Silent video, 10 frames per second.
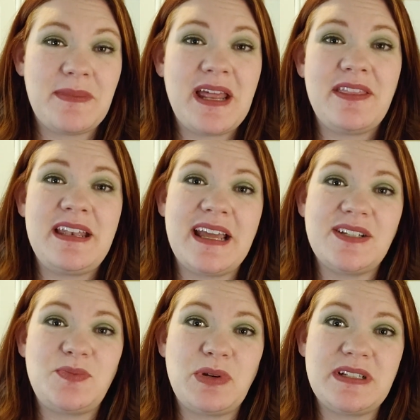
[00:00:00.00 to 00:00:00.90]
Now, the
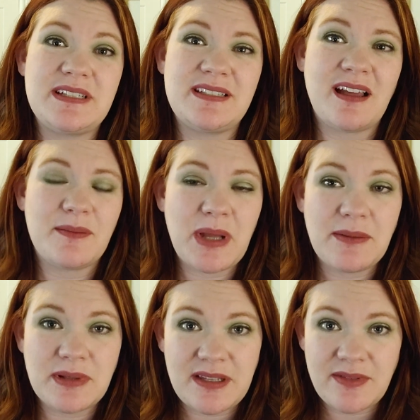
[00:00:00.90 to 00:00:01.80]
next book does not, I
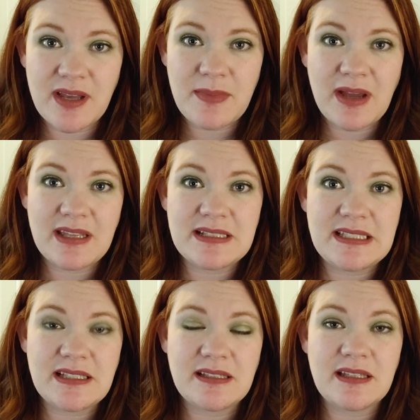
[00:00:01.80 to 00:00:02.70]
believe, come out
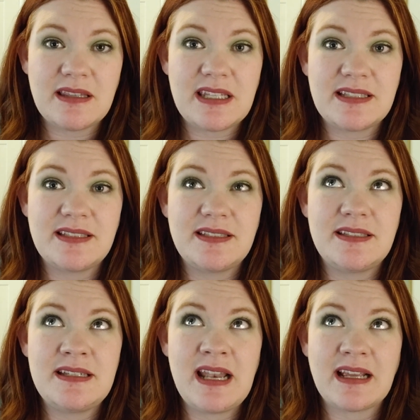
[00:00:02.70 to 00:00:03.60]
until this
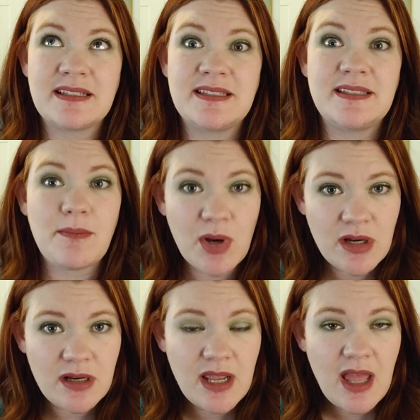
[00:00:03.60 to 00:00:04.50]
next summer.